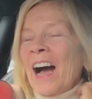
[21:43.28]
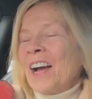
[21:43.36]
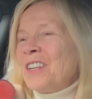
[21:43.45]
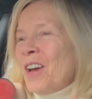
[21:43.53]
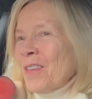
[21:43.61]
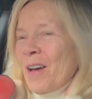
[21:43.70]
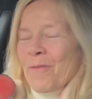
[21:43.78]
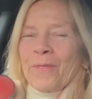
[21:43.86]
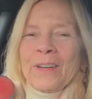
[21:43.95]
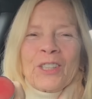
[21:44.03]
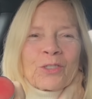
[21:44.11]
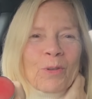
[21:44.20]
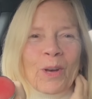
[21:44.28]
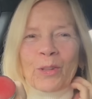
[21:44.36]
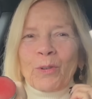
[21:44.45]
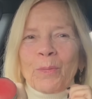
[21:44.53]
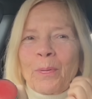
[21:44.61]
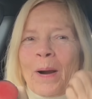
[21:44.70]
I know that finished
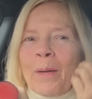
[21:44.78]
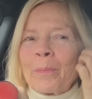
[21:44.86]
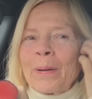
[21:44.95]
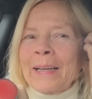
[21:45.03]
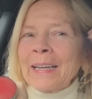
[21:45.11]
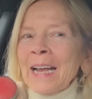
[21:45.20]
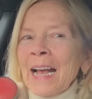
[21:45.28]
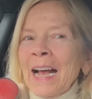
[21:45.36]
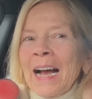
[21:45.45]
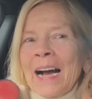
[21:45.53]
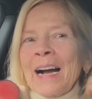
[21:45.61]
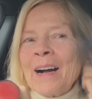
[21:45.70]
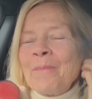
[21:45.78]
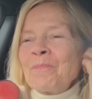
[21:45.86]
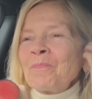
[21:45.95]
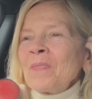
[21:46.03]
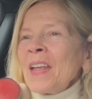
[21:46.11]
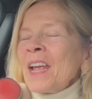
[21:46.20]
rather abruptly.
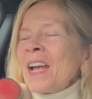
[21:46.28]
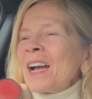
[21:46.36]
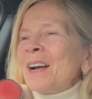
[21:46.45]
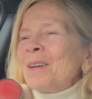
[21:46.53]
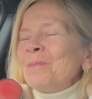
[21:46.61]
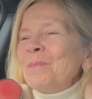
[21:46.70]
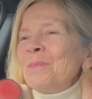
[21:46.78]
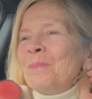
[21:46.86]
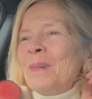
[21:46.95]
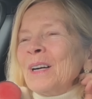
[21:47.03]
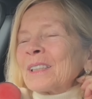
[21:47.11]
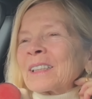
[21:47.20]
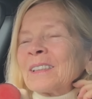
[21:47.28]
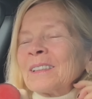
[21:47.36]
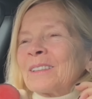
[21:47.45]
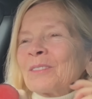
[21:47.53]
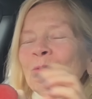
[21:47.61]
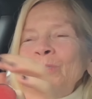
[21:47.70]
Um,
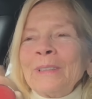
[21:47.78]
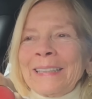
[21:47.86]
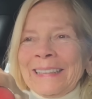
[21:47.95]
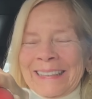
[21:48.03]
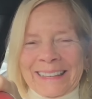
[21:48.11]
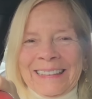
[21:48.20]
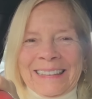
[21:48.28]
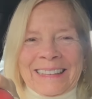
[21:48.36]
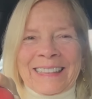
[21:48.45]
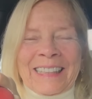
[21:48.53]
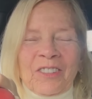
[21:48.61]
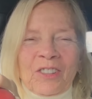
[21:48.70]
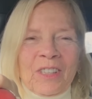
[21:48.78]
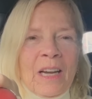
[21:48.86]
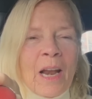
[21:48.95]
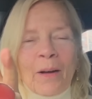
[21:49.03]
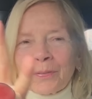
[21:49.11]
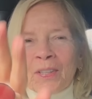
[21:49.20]
Myrtle really doesn't, she
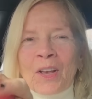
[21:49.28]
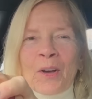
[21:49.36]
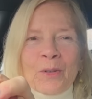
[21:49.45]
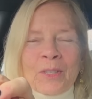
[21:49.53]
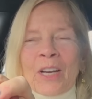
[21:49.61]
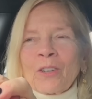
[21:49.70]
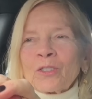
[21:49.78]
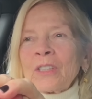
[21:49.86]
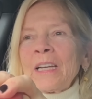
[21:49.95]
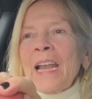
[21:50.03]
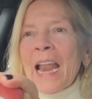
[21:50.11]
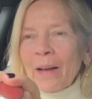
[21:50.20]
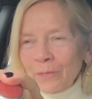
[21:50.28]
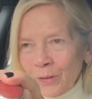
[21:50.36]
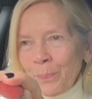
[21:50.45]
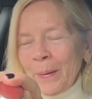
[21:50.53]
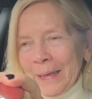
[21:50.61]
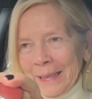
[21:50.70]
loves the hotel. She loves
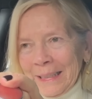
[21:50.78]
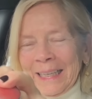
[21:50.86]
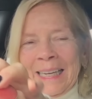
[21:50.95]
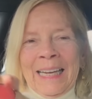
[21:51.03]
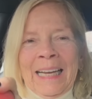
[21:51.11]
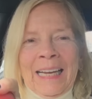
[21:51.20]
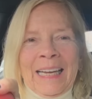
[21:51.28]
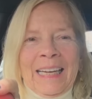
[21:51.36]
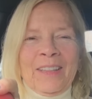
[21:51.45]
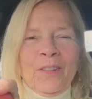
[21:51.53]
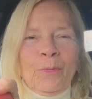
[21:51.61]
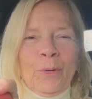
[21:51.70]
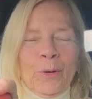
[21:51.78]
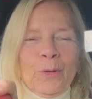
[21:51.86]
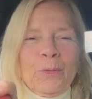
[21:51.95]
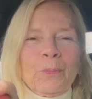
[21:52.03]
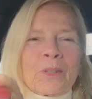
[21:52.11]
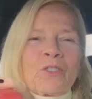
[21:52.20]
being in the
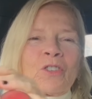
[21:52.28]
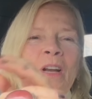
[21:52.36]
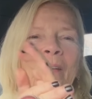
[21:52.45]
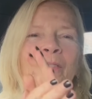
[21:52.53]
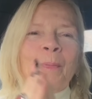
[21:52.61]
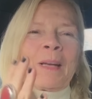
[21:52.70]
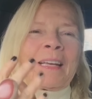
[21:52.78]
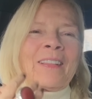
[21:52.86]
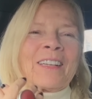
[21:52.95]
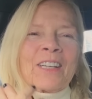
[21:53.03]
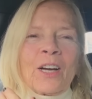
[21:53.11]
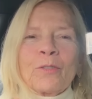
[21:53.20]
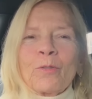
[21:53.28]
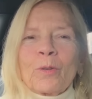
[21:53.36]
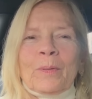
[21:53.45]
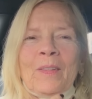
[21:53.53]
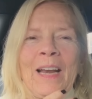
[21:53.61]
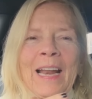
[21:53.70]
rooms and she loves being in the dining
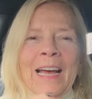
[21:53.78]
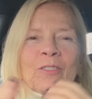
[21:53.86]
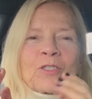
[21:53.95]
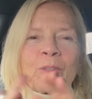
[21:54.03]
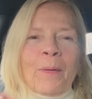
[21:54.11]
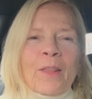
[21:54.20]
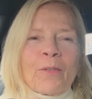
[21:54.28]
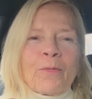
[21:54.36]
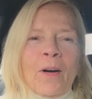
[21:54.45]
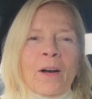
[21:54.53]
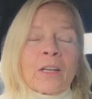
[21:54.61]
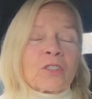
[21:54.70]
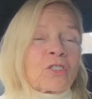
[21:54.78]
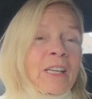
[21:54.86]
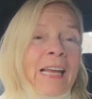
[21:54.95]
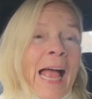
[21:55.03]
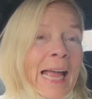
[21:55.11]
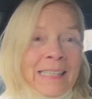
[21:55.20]
rooms and the lounges by the fire. She
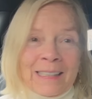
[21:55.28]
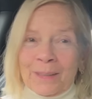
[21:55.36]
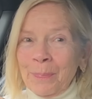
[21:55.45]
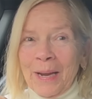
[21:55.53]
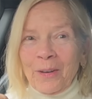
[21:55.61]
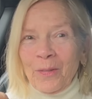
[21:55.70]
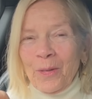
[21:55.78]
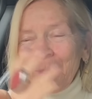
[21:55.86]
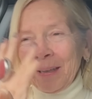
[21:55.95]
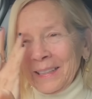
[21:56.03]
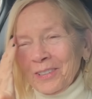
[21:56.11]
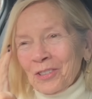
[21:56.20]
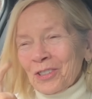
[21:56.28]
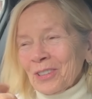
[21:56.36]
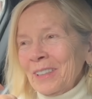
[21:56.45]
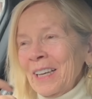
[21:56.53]
hates being on the beach.